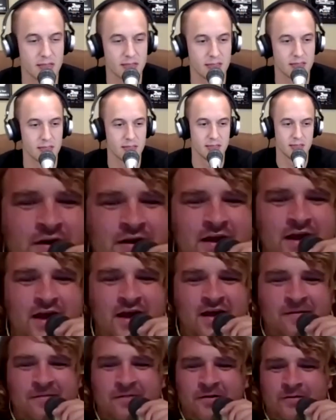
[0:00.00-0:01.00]
We're trying to
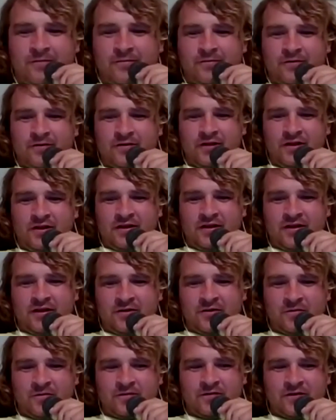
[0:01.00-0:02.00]
add people,
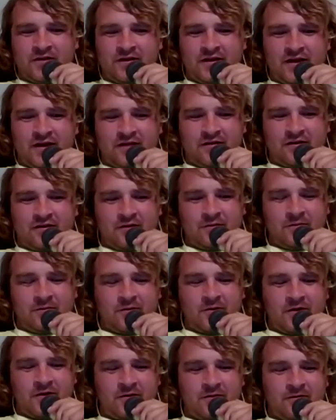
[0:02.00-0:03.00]
and hopefully that'll help
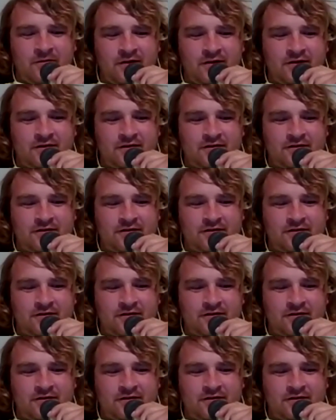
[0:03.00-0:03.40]
quite a bit.